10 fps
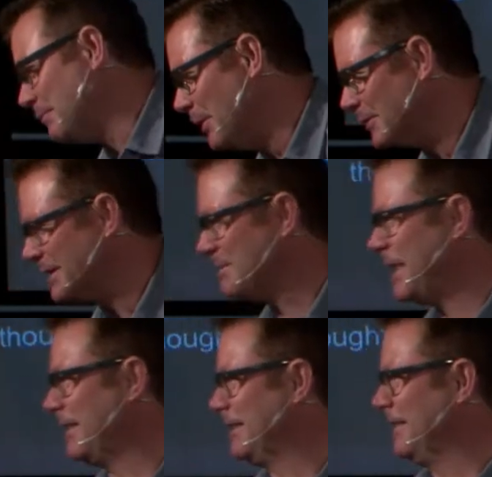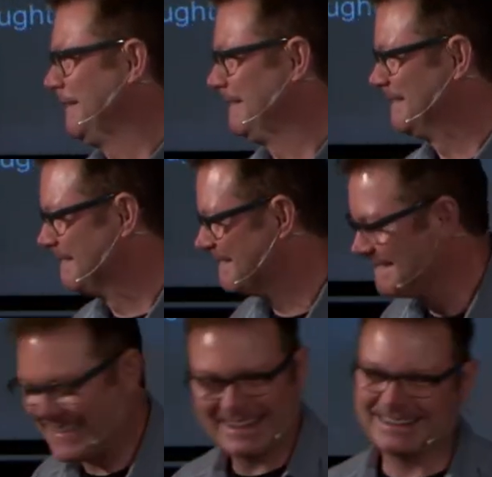the boat and leave me out here?
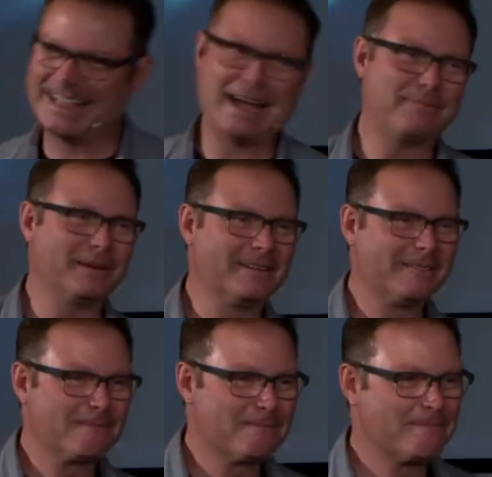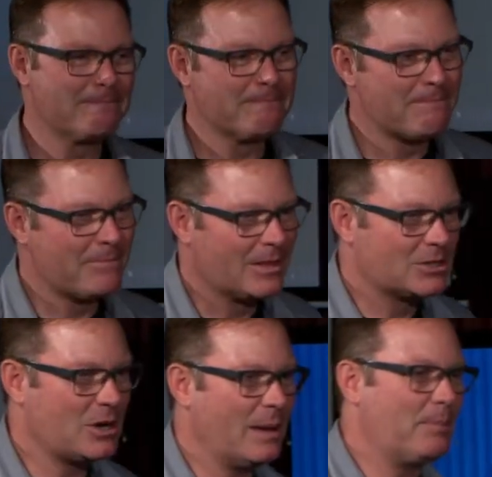Not going to happen.
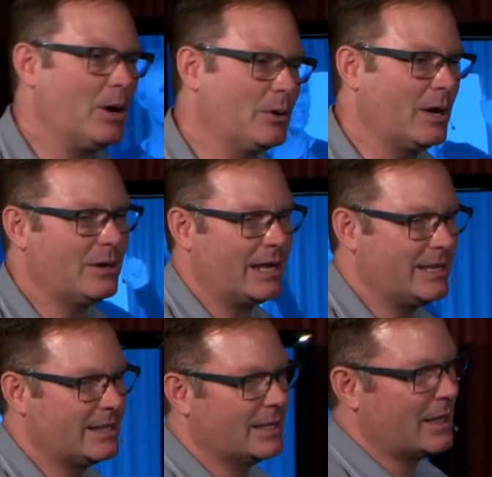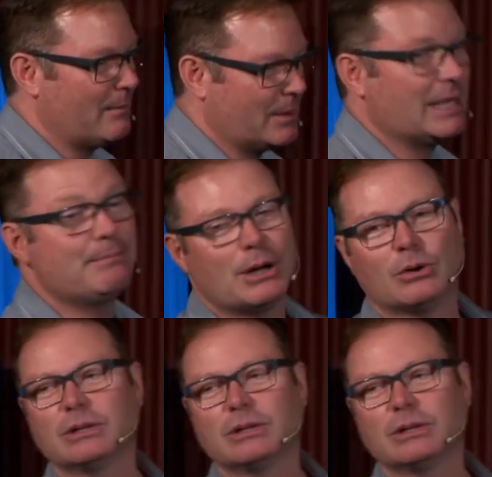So I pogoed. I did the limbo,